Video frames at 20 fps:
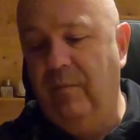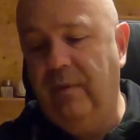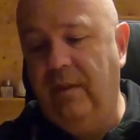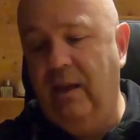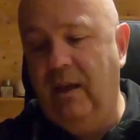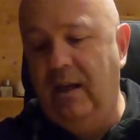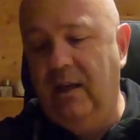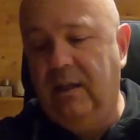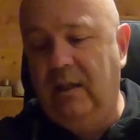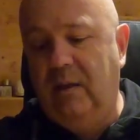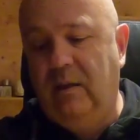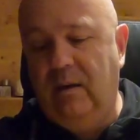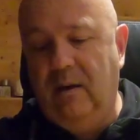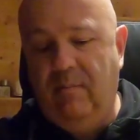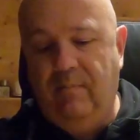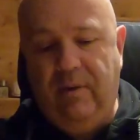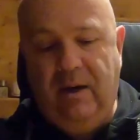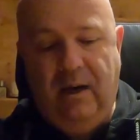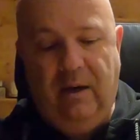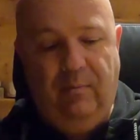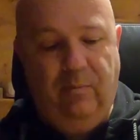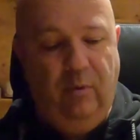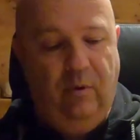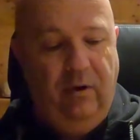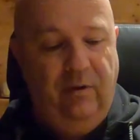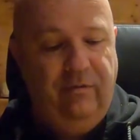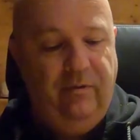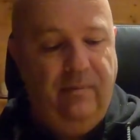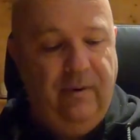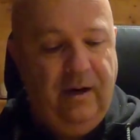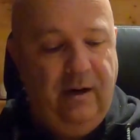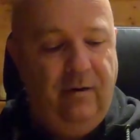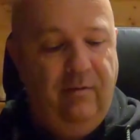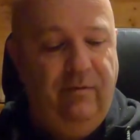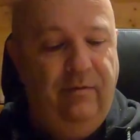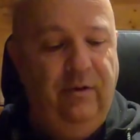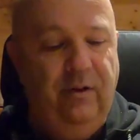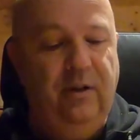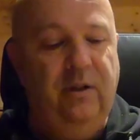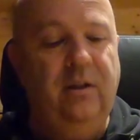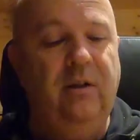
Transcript: this bad boy from Halfords.